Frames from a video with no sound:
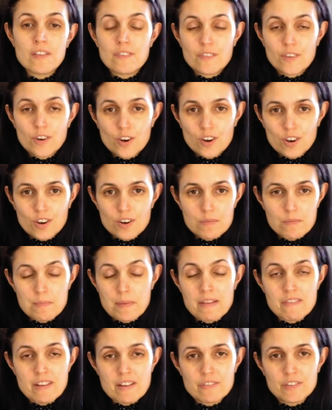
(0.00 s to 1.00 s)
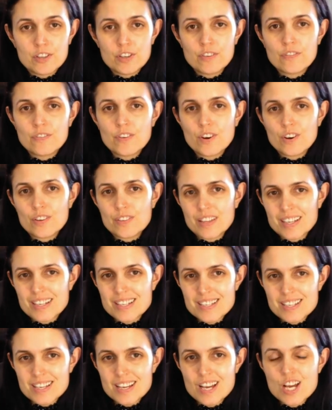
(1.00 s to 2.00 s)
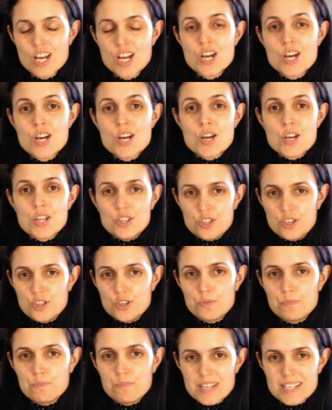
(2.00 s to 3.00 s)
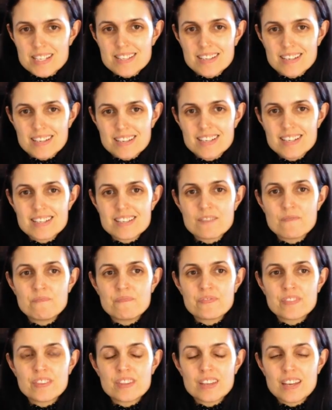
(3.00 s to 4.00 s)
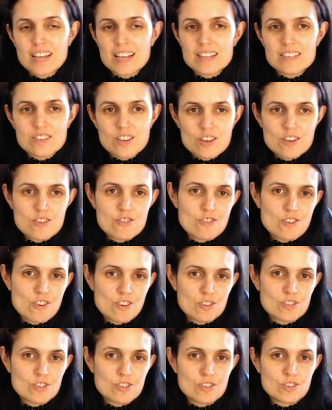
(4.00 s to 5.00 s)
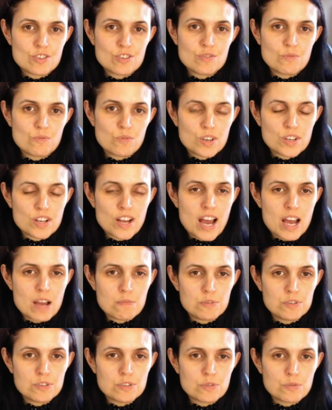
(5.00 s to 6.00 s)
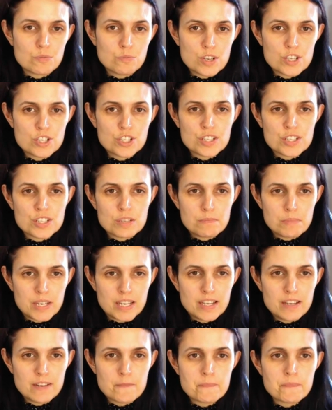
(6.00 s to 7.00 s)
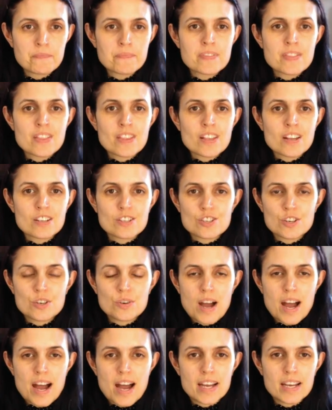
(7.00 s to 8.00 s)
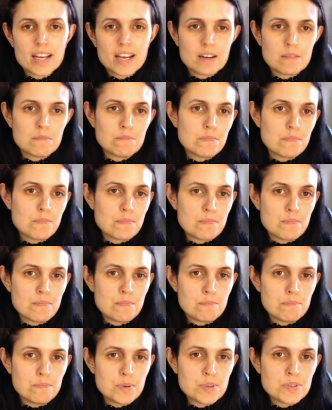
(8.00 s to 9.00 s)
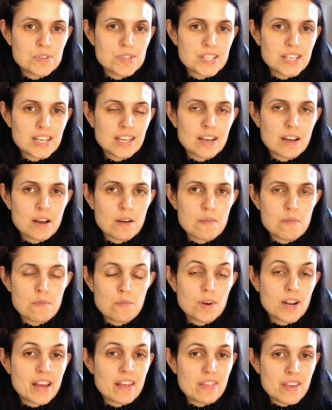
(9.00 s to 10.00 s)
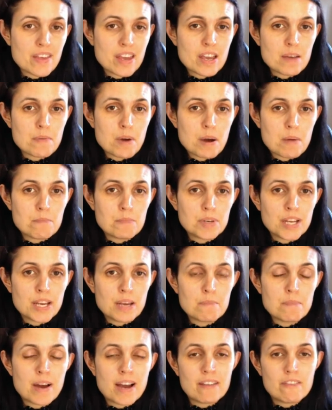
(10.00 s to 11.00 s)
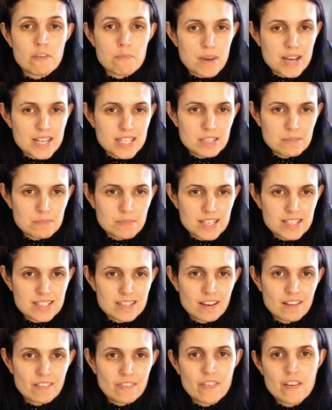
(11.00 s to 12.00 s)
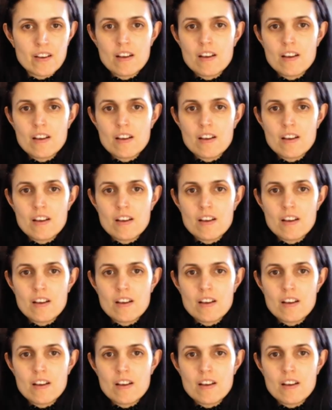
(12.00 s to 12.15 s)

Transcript: for my revenue for this new business is not what I would wish it to be. So I am boosting what I think about money by reminding myself